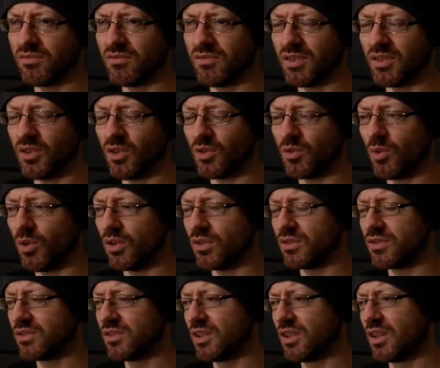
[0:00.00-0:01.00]
a dog
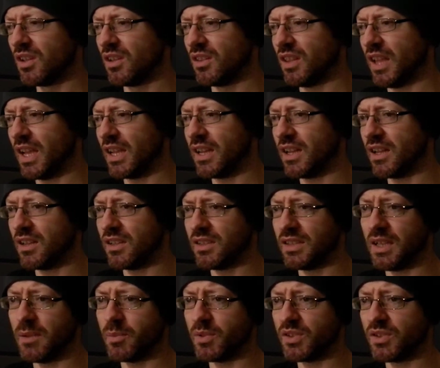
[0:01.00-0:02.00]
was later in
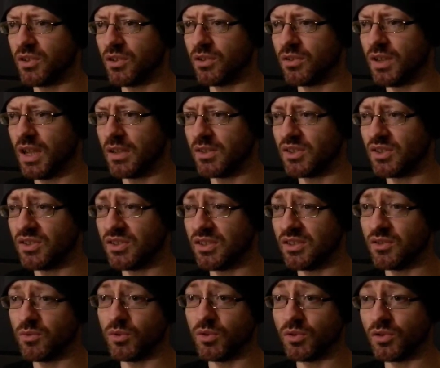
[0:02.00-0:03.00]
the episode, uh, she sees
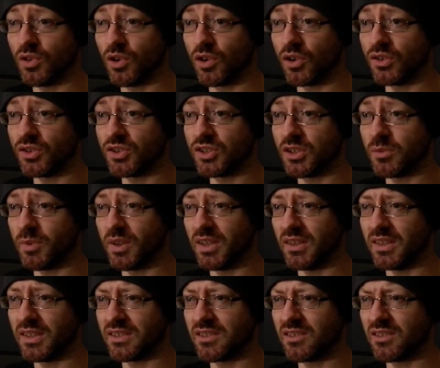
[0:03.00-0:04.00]
a real dog on the ship and it
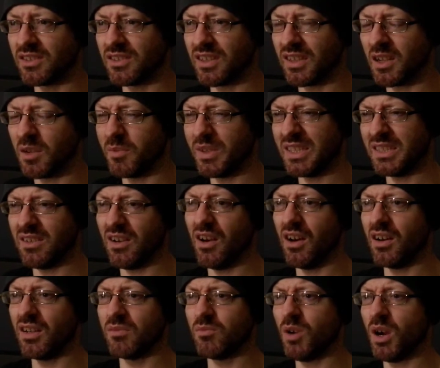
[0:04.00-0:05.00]
licks her, and she's like, "Oh my
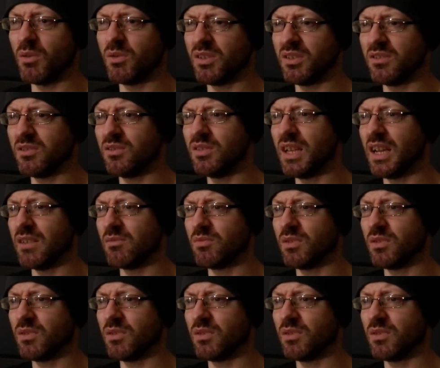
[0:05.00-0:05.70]
god, why would it do that?